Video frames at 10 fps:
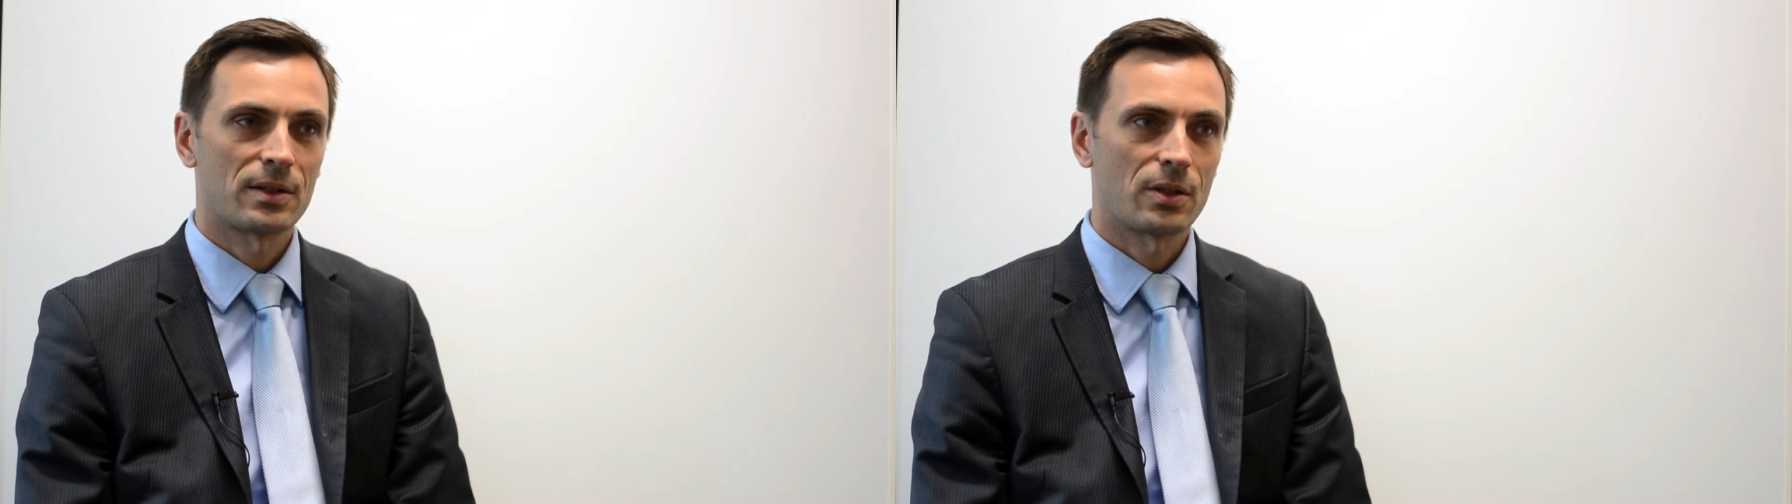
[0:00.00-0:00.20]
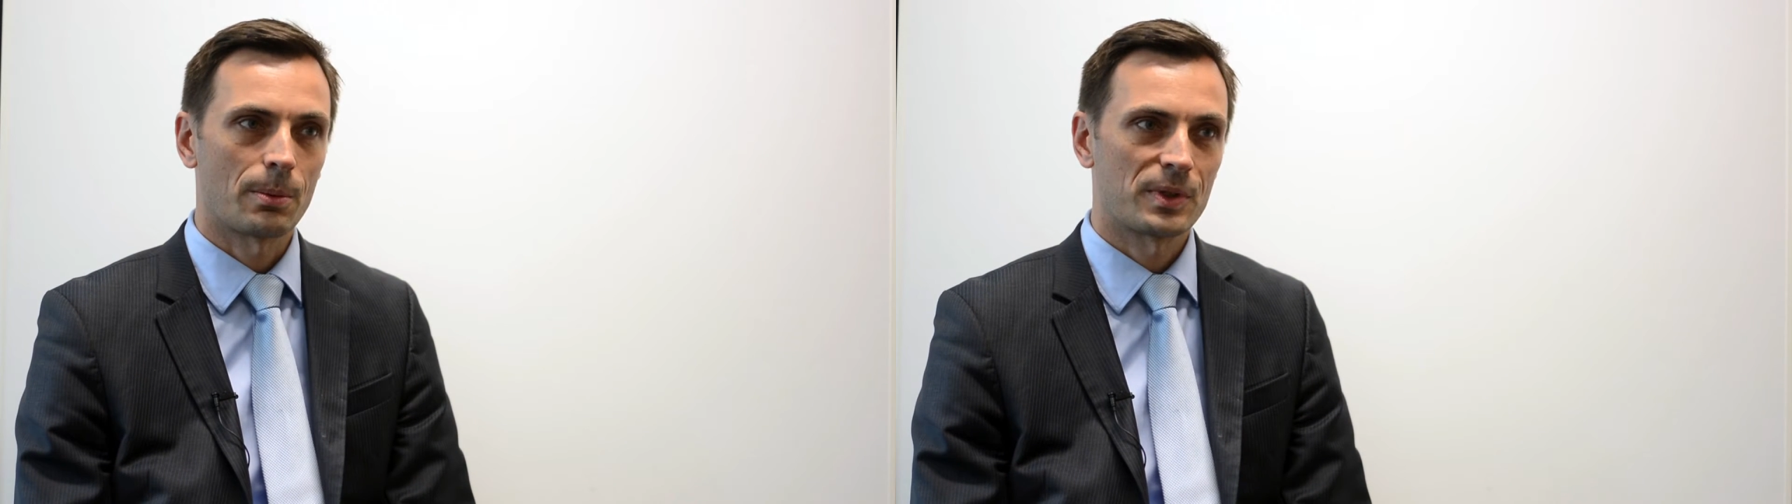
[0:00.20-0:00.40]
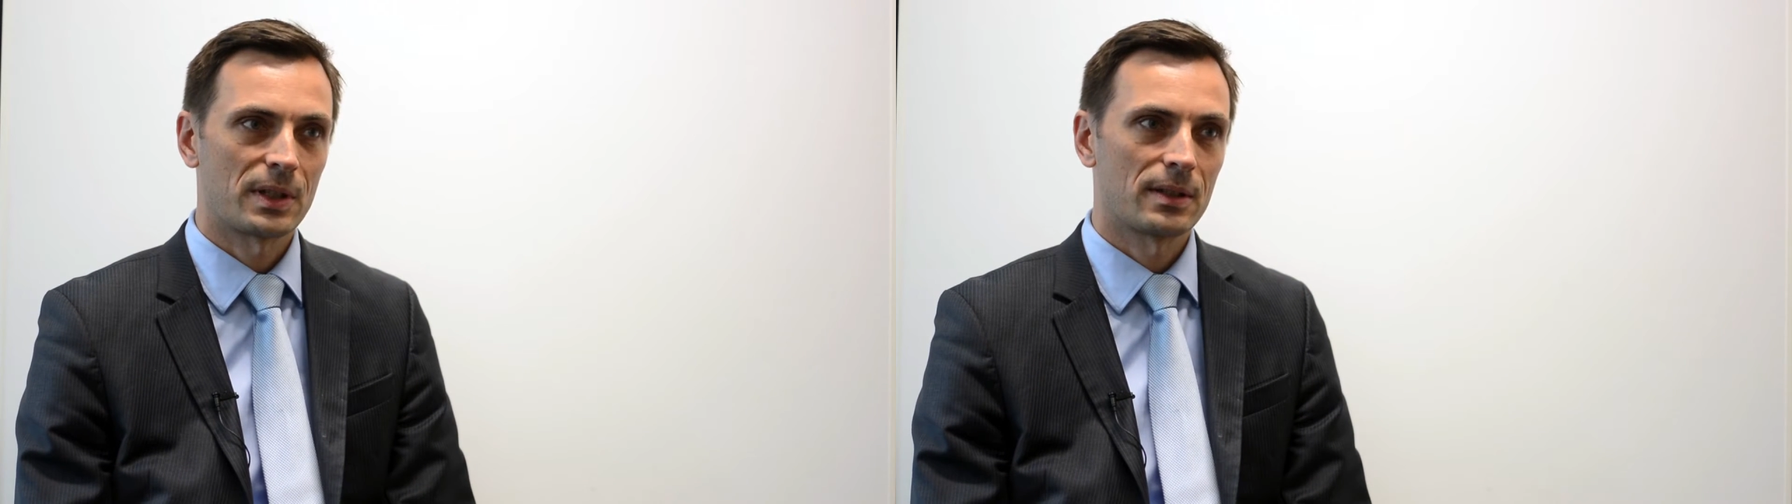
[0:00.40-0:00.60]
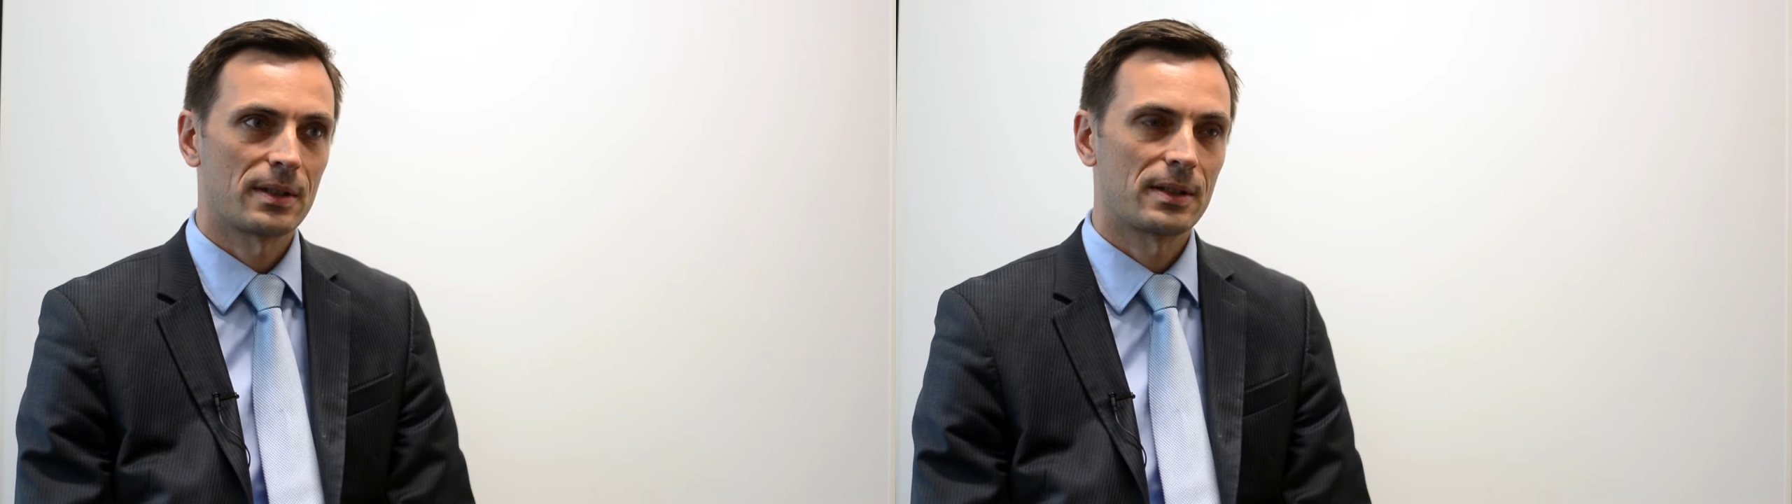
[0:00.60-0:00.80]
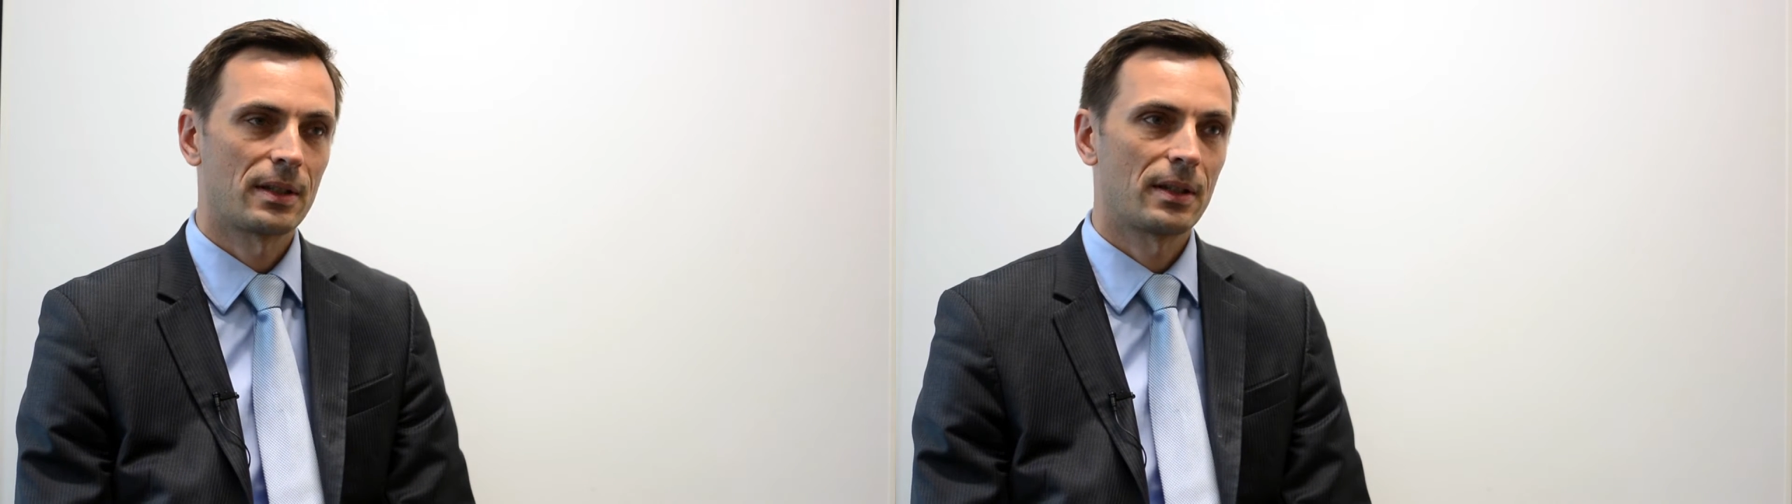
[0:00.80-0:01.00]

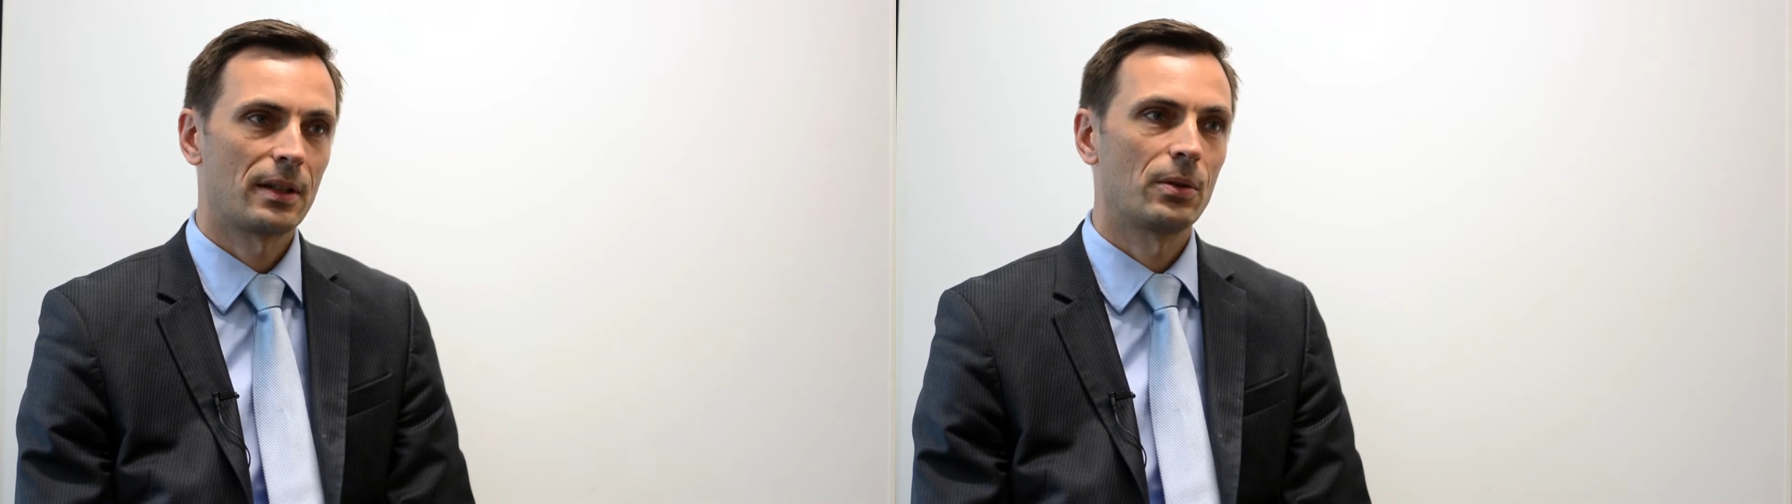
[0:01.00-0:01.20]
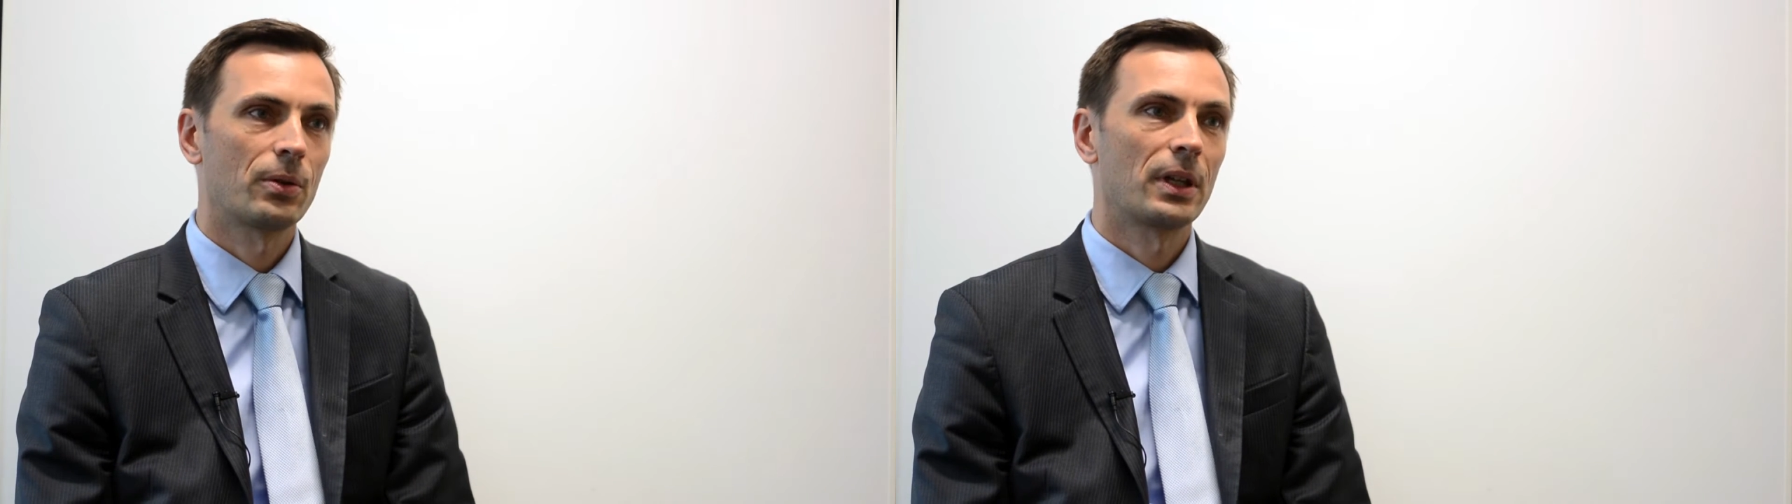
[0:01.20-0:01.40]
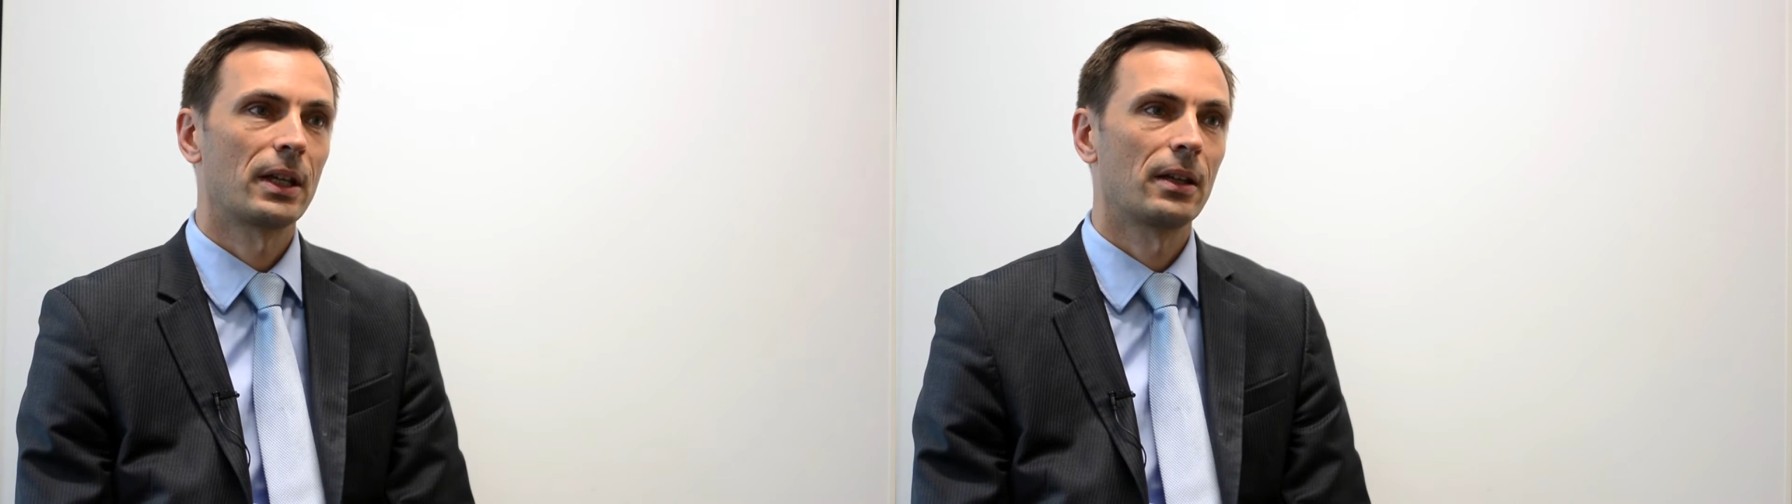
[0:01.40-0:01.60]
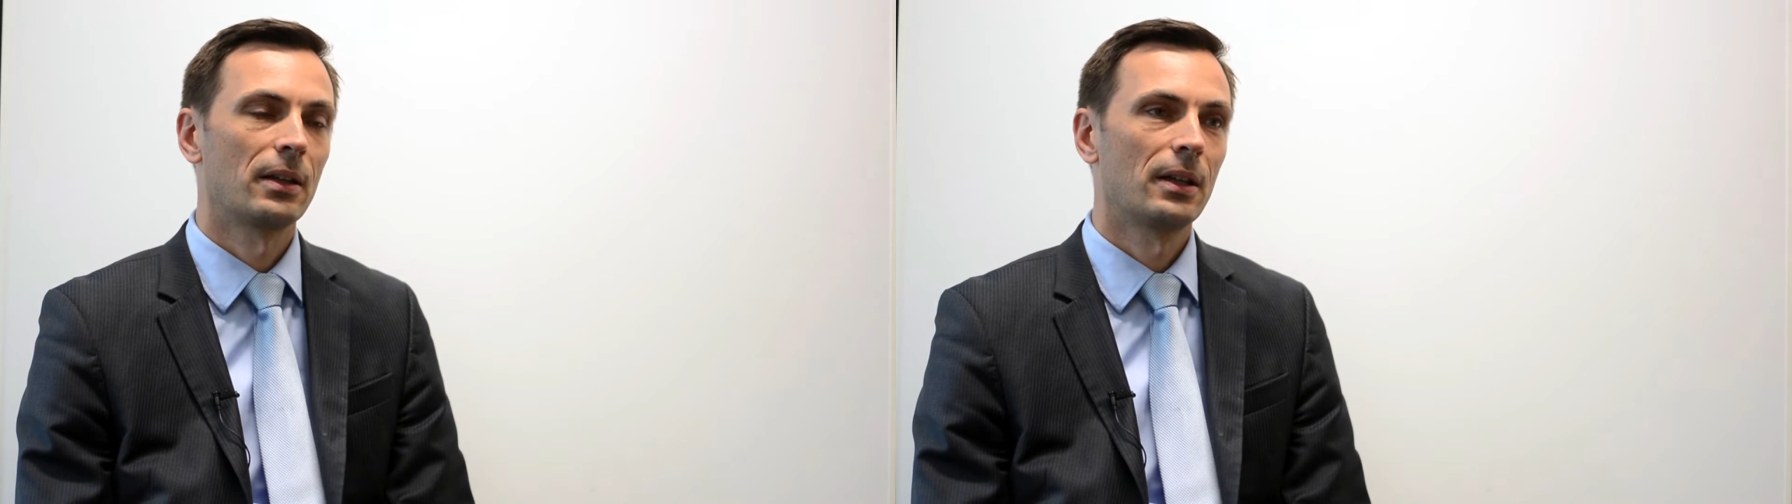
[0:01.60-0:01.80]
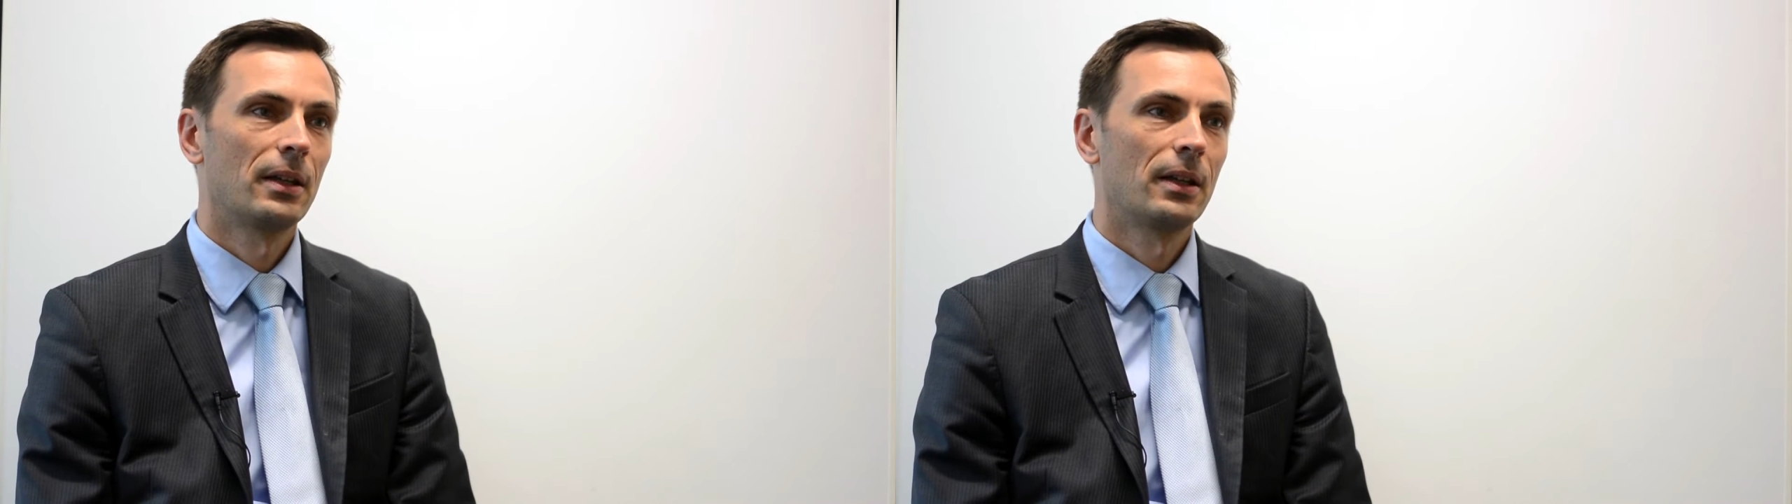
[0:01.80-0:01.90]
substance and looking